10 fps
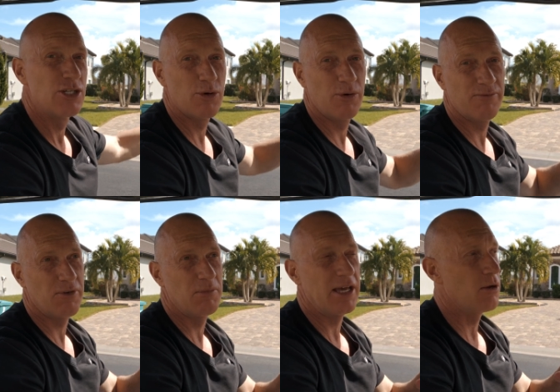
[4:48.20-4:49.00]
So we went
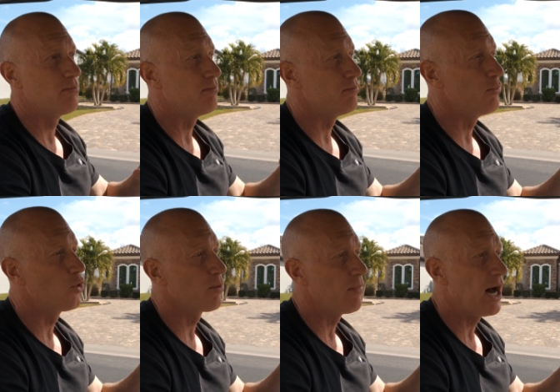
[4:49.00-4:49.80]
from like a
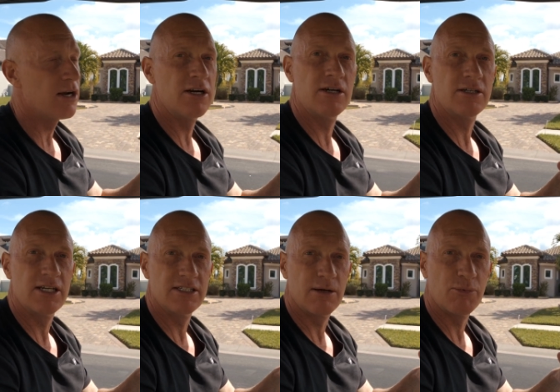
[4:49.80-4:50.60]
more modern
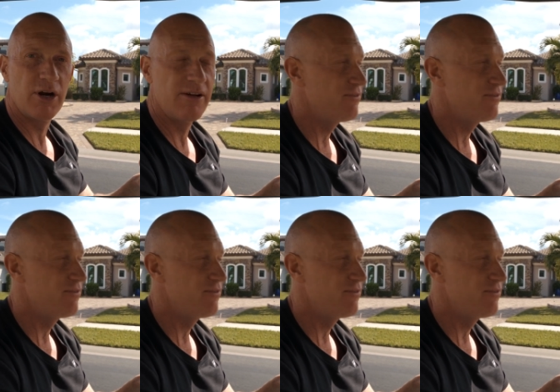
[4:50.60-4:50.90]
contemporary